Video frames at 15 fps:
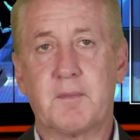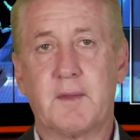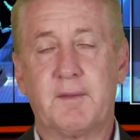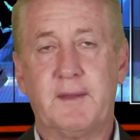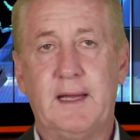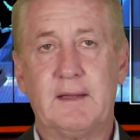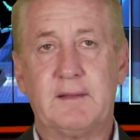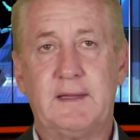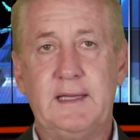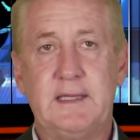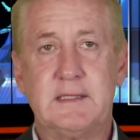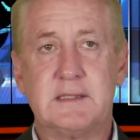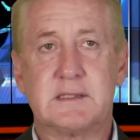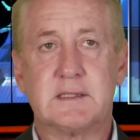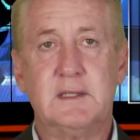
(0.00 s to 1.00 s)
that
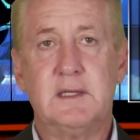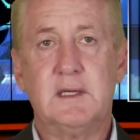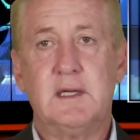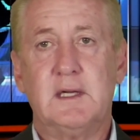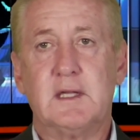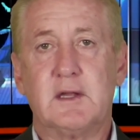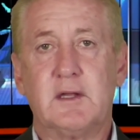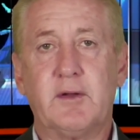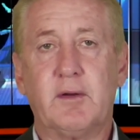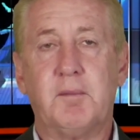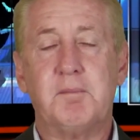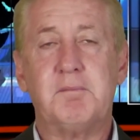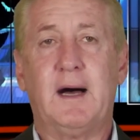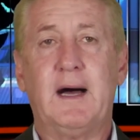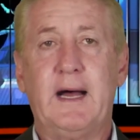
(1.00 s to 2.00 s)
these
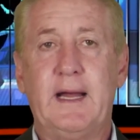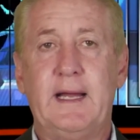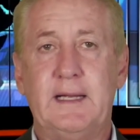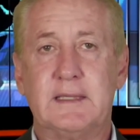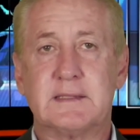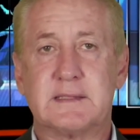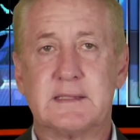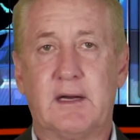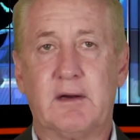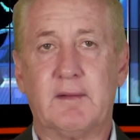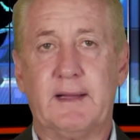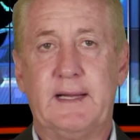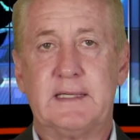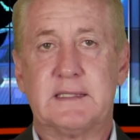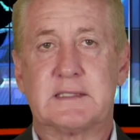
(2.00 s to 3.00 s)
little minds that are
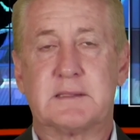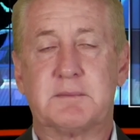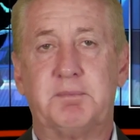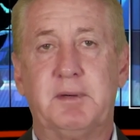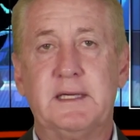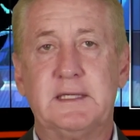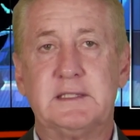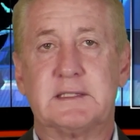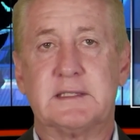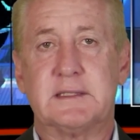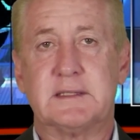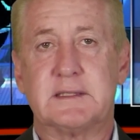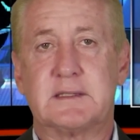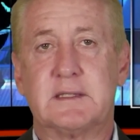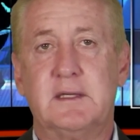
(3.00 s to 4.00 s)
like
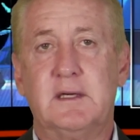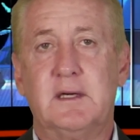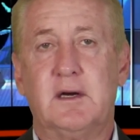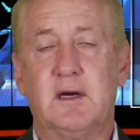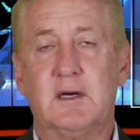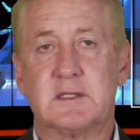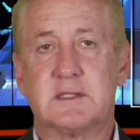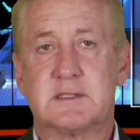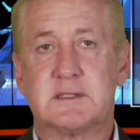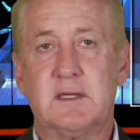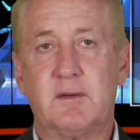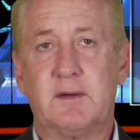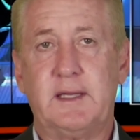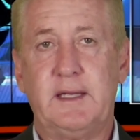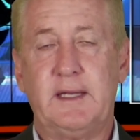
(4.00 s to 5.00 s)
sponges are
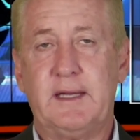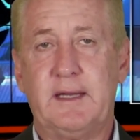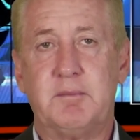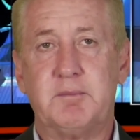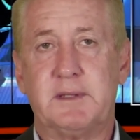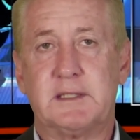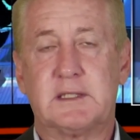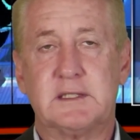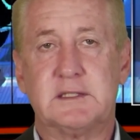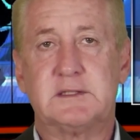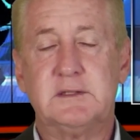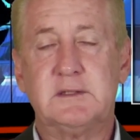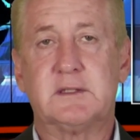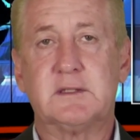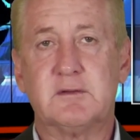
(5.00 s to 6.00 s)
soaking in,
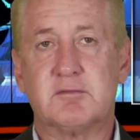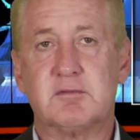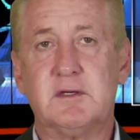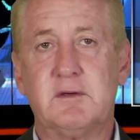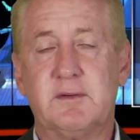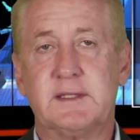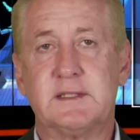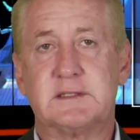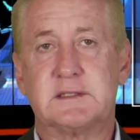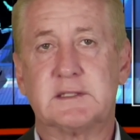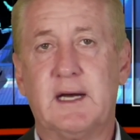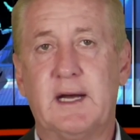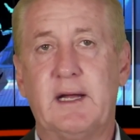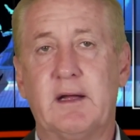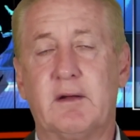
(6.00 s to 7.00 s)
because you can ruin a
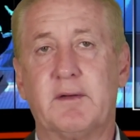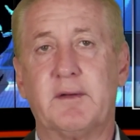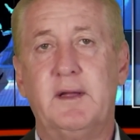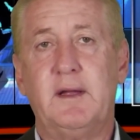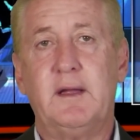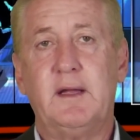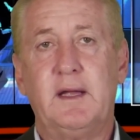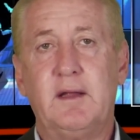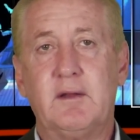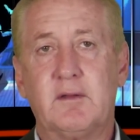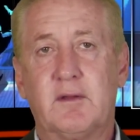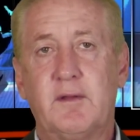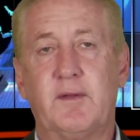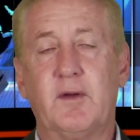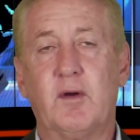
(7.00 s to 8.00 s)
child
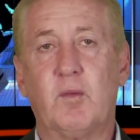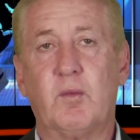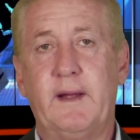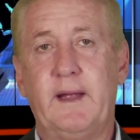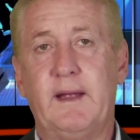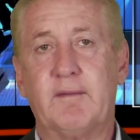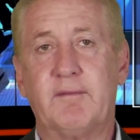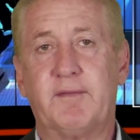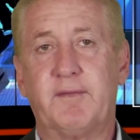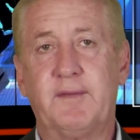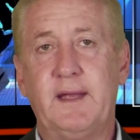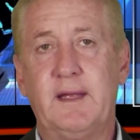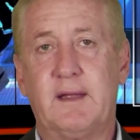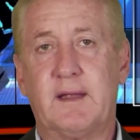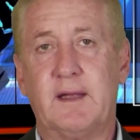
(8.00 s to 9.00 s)
into their way of
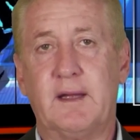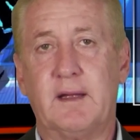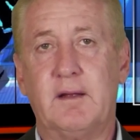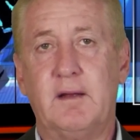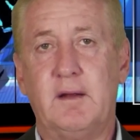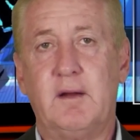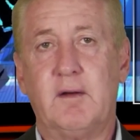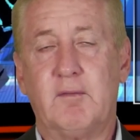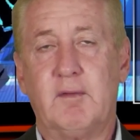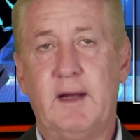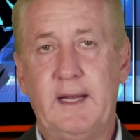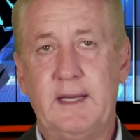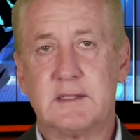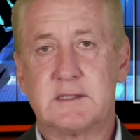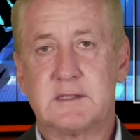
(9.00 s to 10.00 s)
thinking,
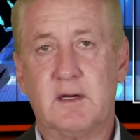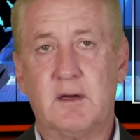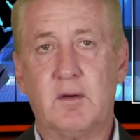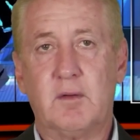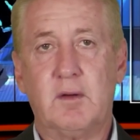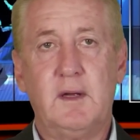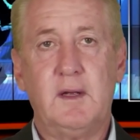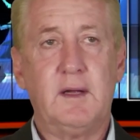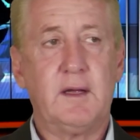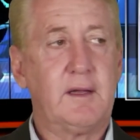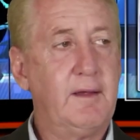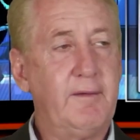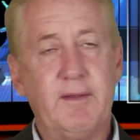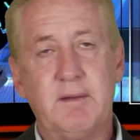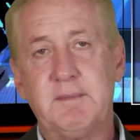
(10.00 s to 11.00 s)
right? So
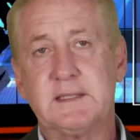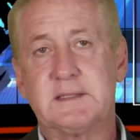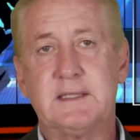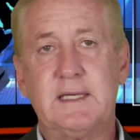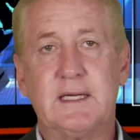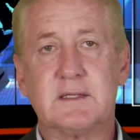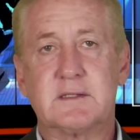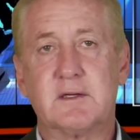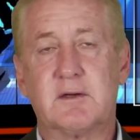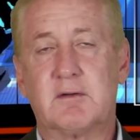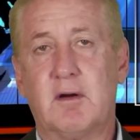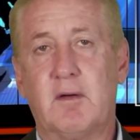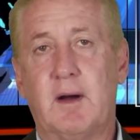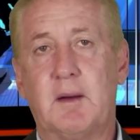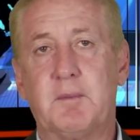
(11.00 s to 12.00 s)
give them a chance to
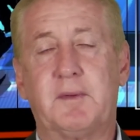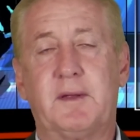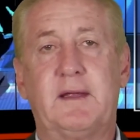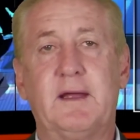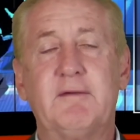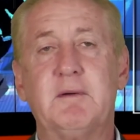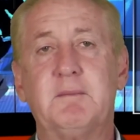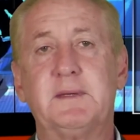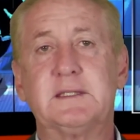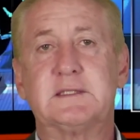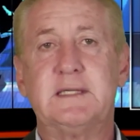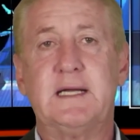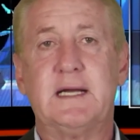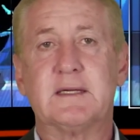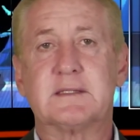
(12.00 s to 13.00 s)
grow up. Give them a
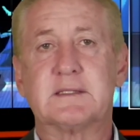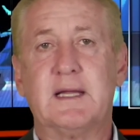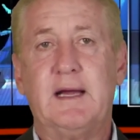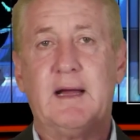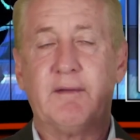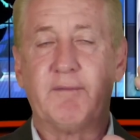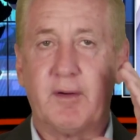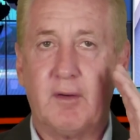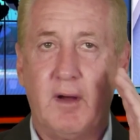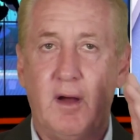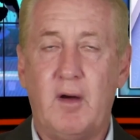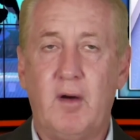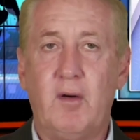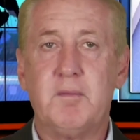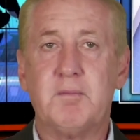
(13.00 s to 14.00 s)
chance to have their
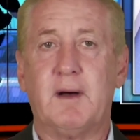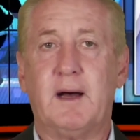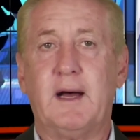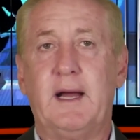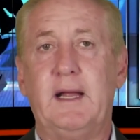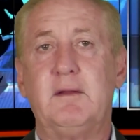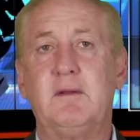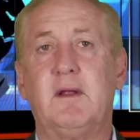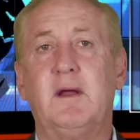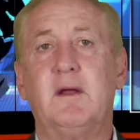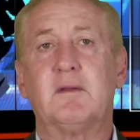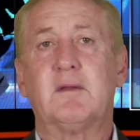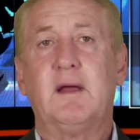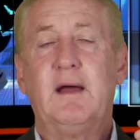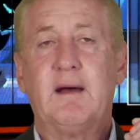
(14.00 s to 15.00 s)
own mind,
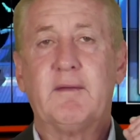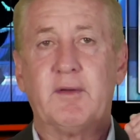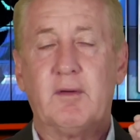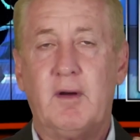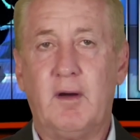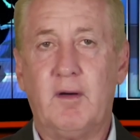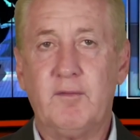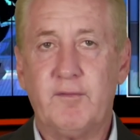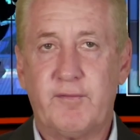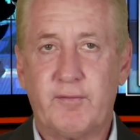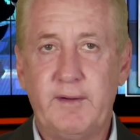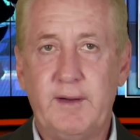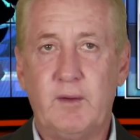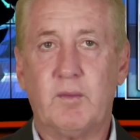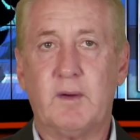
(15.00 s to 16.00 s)
to have their own
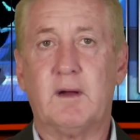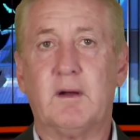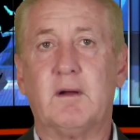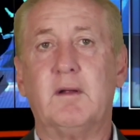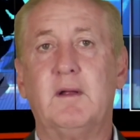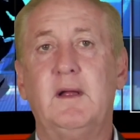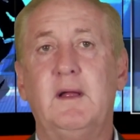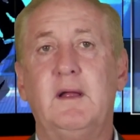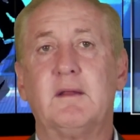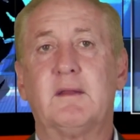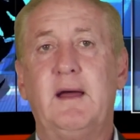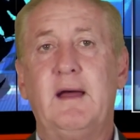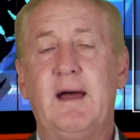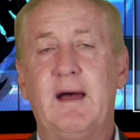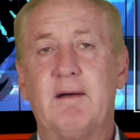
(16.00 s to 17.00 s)
free will,
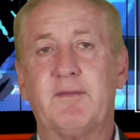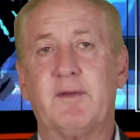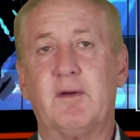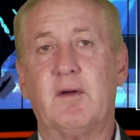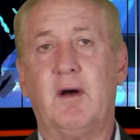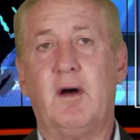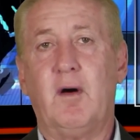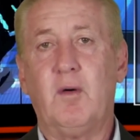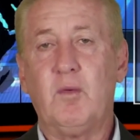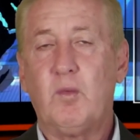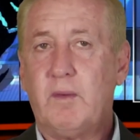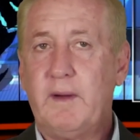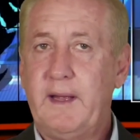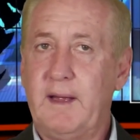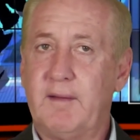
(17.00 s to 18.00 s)
to have their
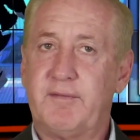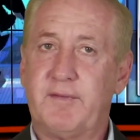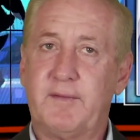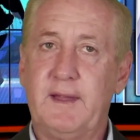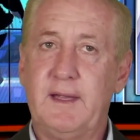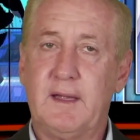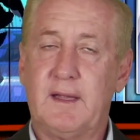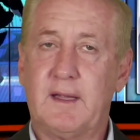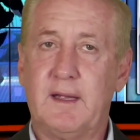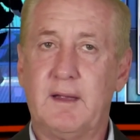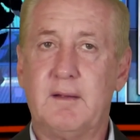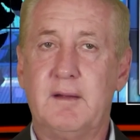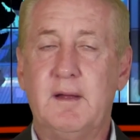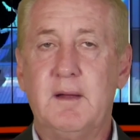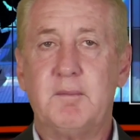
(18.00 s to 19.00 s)
own way of
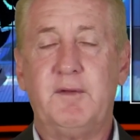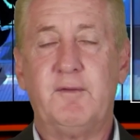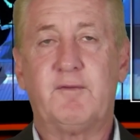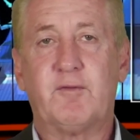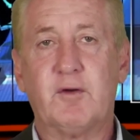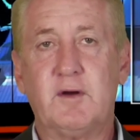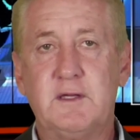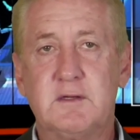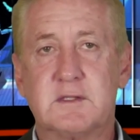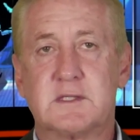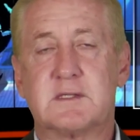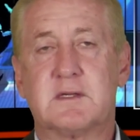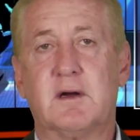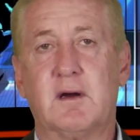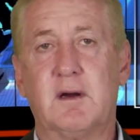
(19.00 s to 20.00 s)
thinking before you
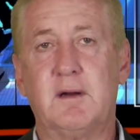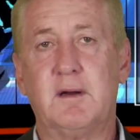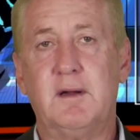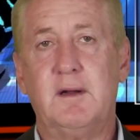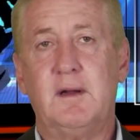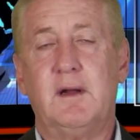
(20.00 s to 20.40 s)
start